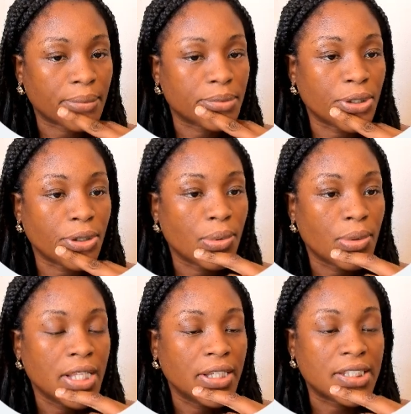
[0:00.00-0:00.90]
up.
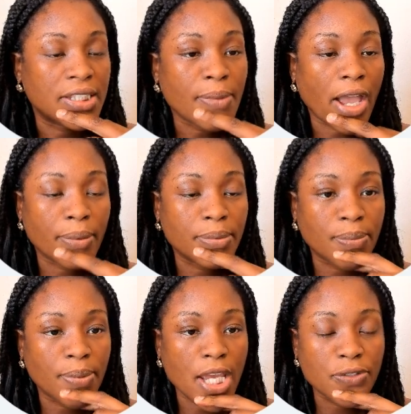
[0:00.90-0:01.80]
So this is my
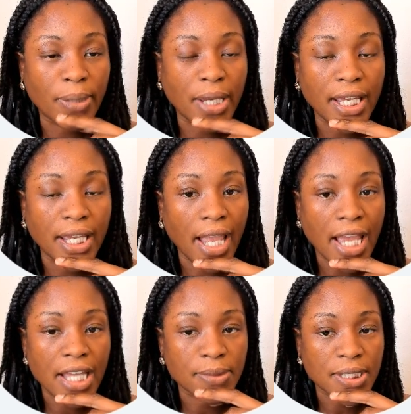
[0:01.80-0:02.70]
opt-in page for my AI
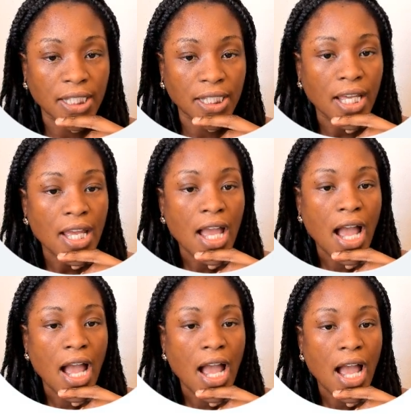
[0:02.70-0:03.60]
Cash Machine.
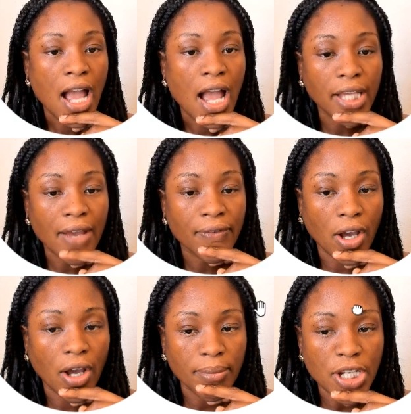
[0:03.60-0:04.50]
I want to have an
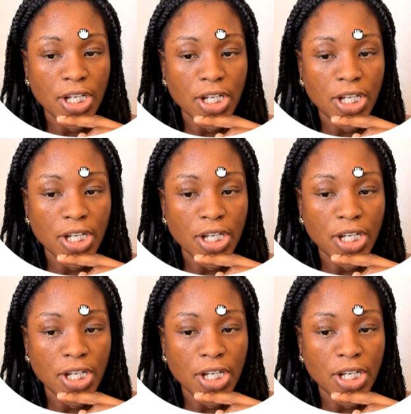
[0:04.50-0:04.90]
automation